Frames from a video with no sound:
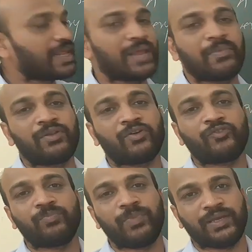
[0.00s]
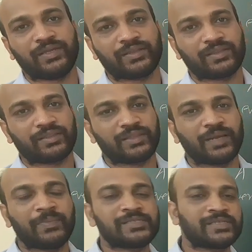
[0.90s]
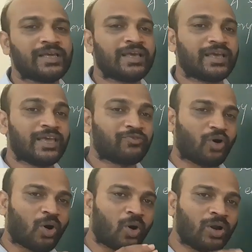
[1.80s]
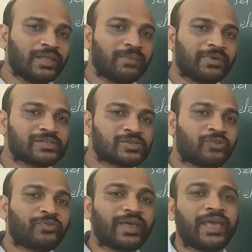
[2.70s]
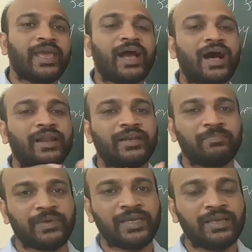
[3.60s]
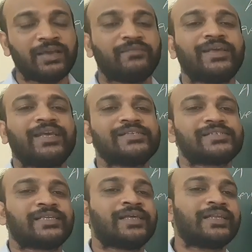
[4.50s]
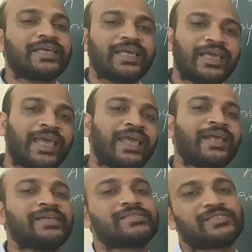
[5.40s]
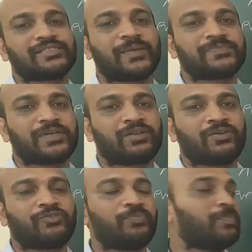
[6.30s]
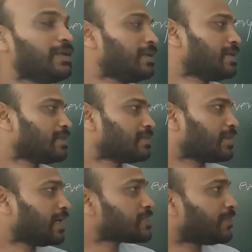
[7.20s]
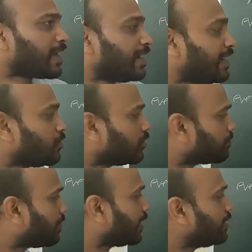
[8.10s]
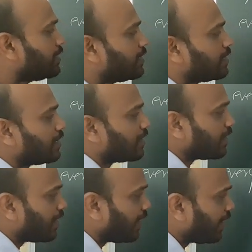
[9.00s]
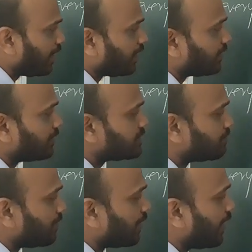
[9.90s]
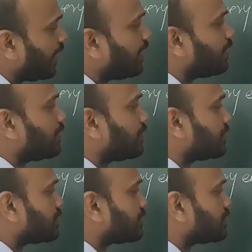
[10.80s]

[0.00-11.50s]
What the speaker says: an element of B. That means if all elements of A are in B, we can say that A is subset of B. That is, we can denote by A, is simple, A